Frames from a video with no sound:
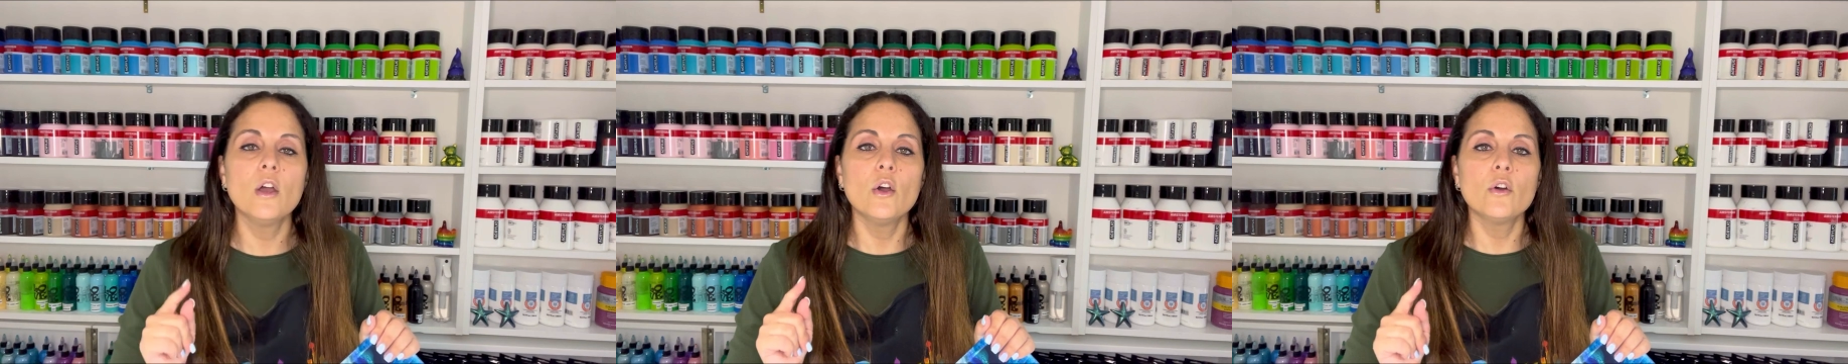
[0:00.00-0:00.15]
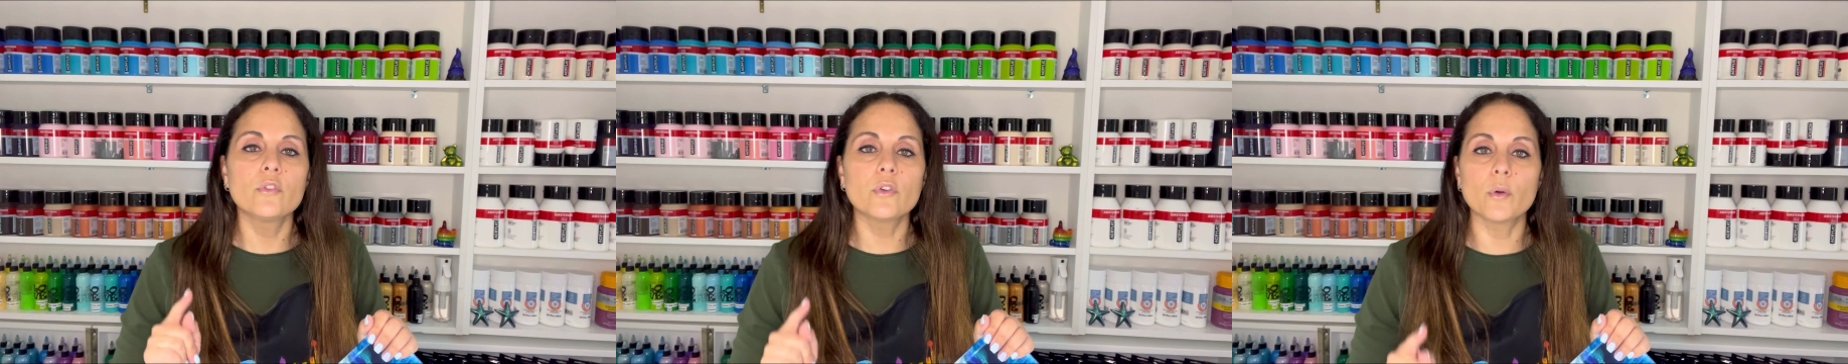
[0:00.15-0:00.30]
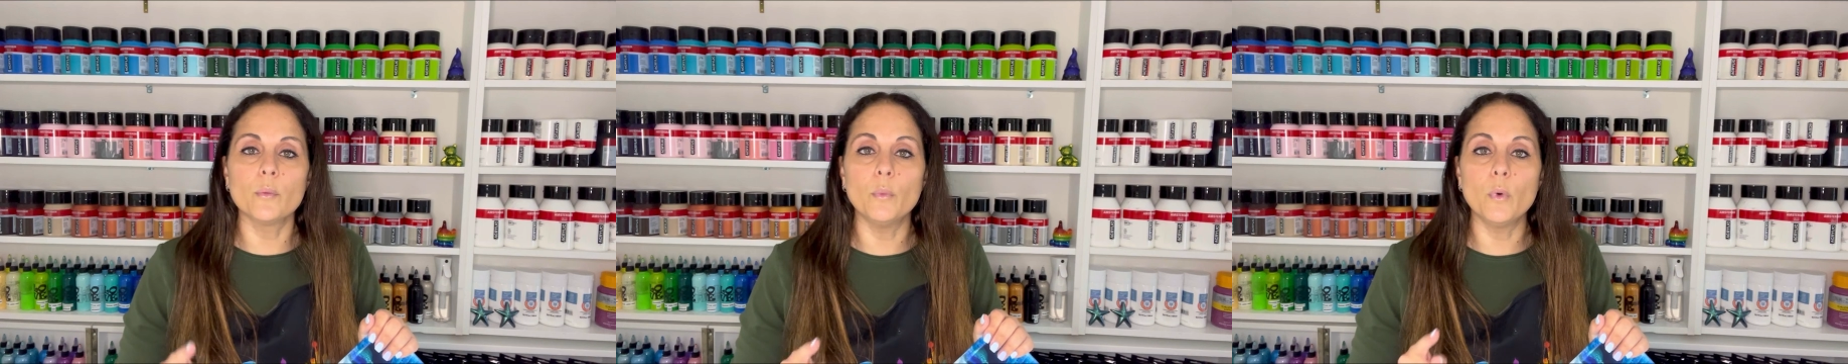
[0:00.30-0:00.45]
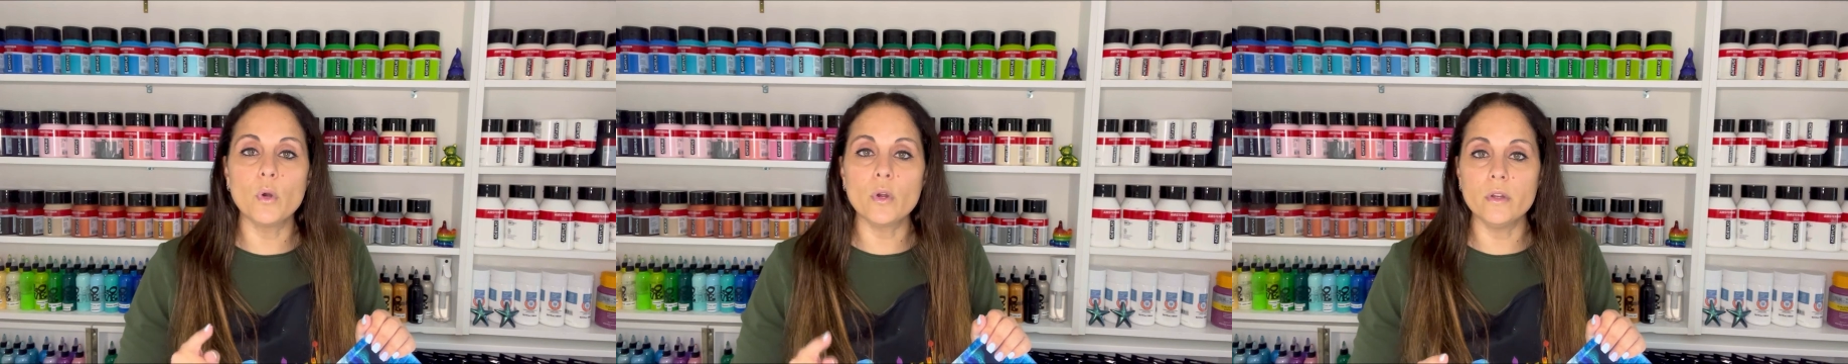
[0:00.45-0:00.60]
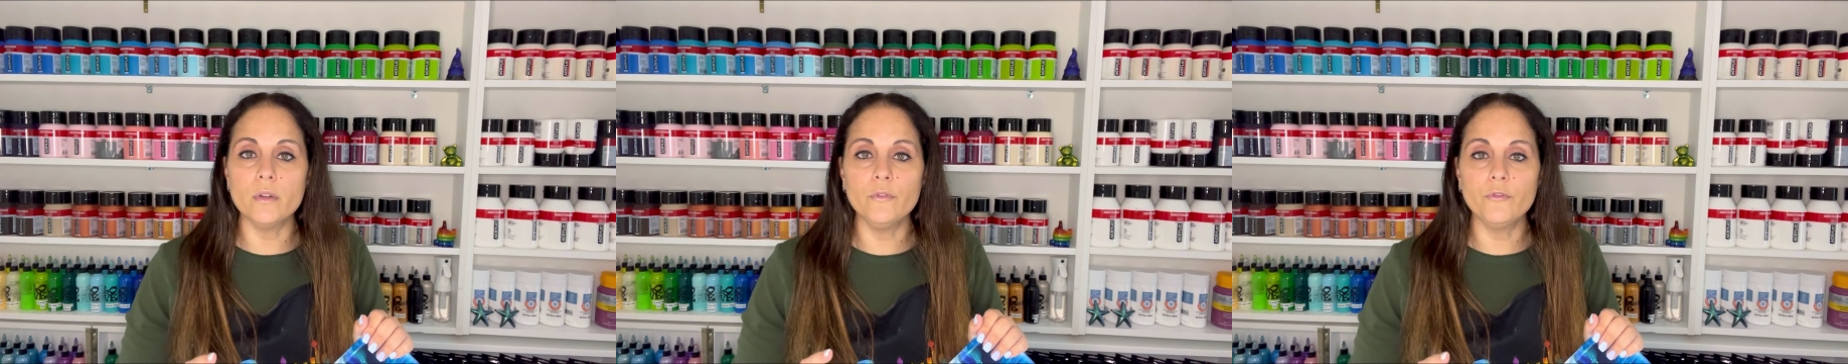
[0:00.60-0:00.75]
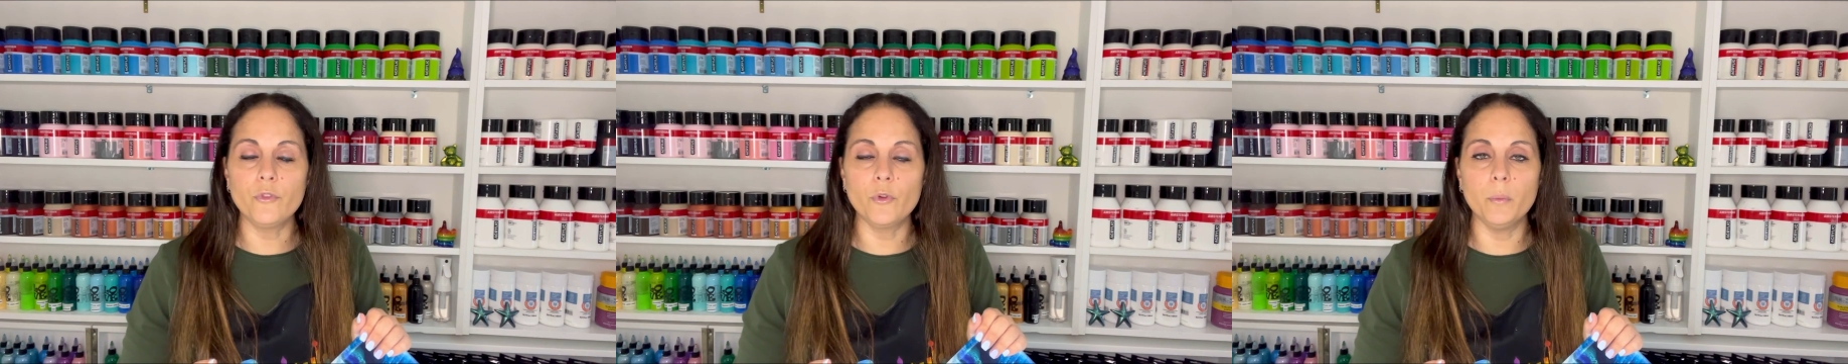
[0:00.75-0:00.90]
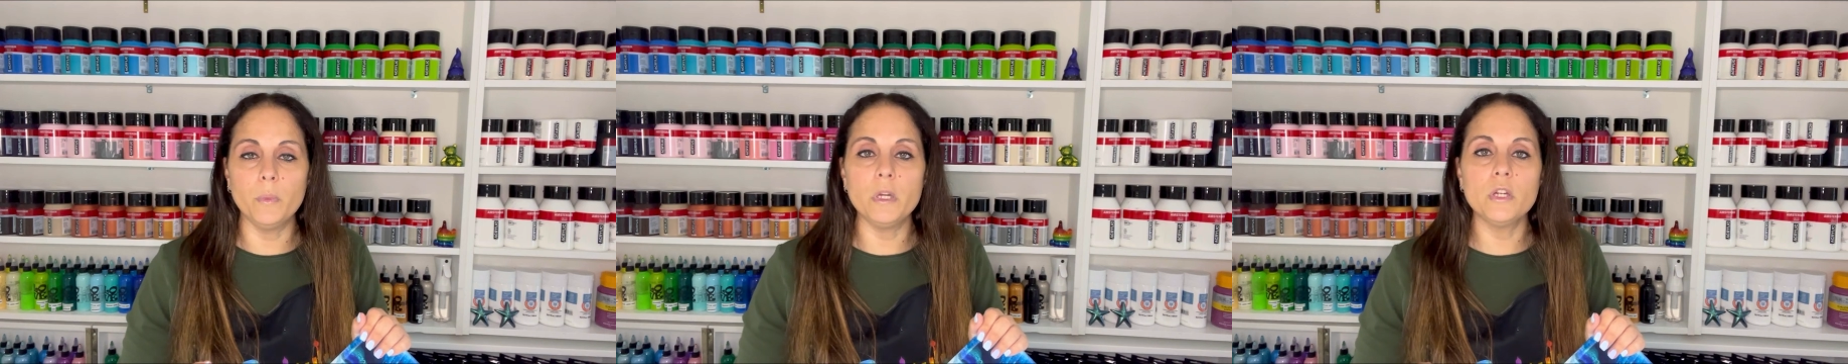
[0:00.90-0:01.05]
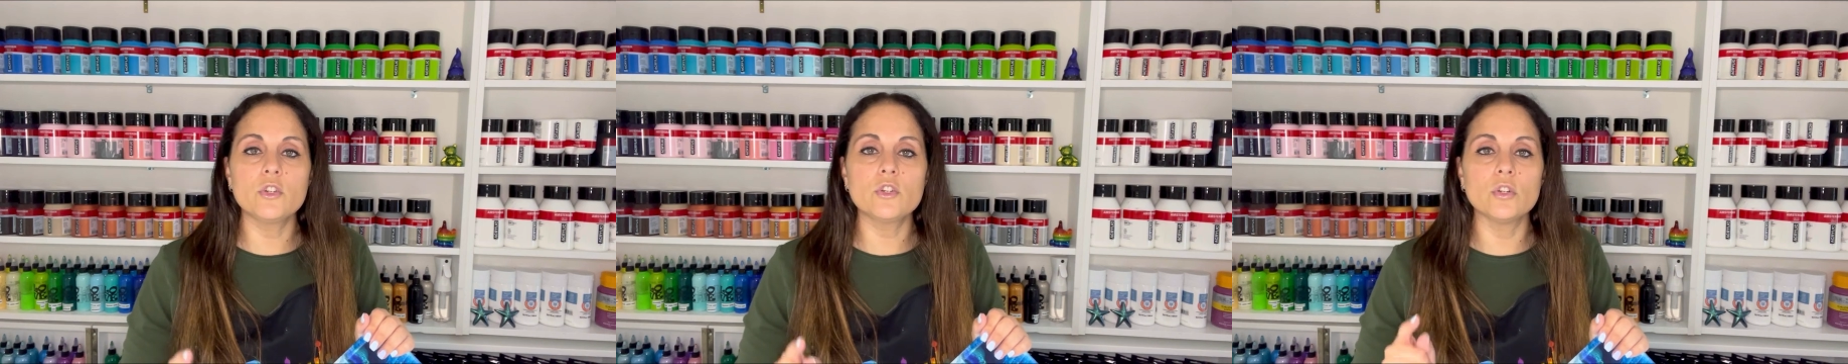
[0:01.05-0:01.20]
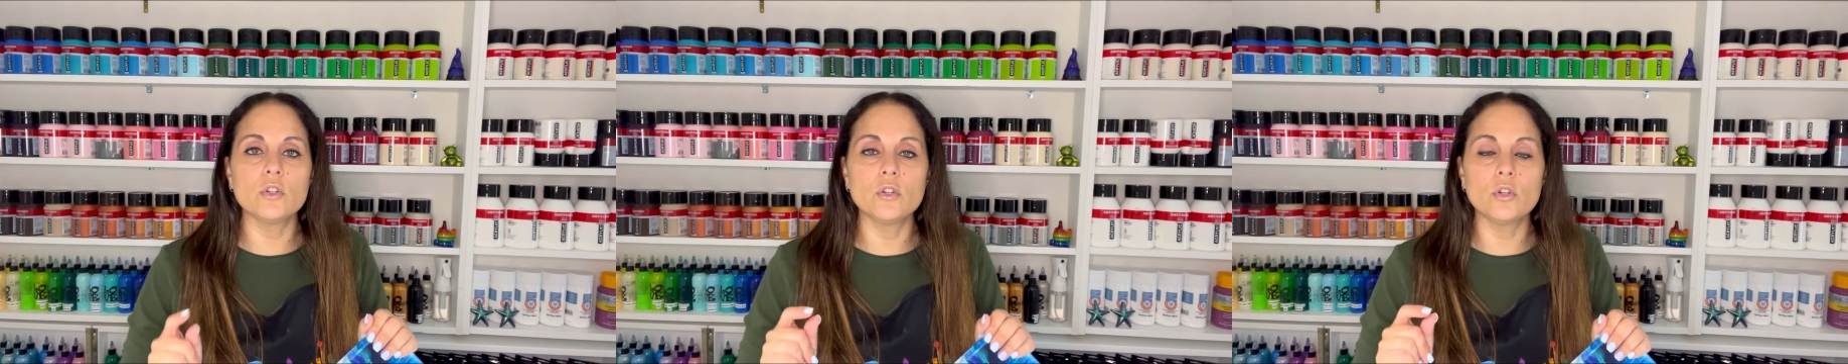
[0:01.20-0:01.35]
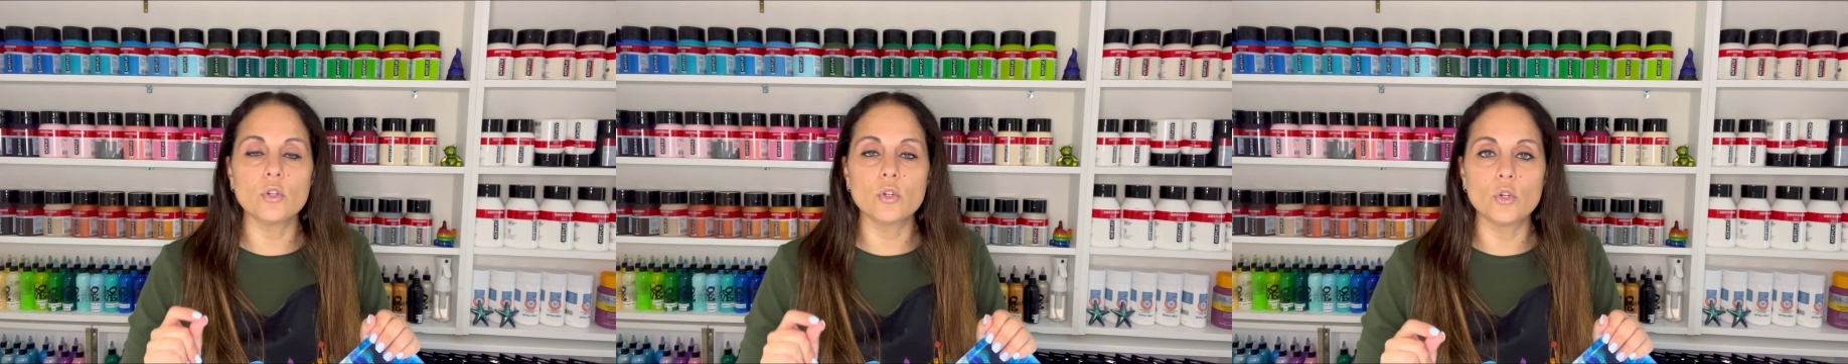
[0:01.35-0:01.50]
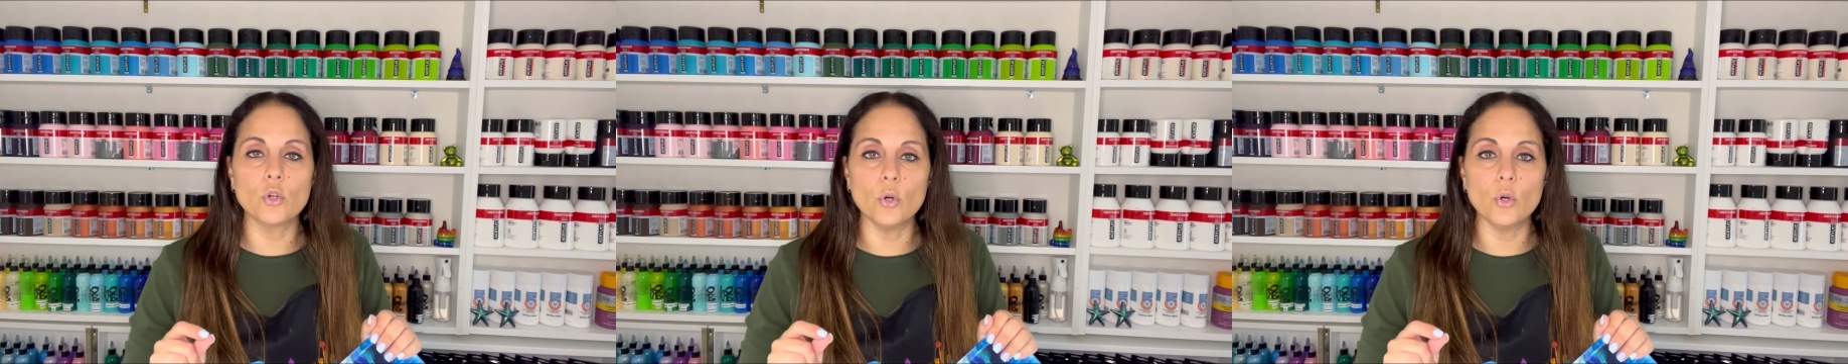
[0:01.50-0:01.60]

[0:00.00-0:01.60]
For more information,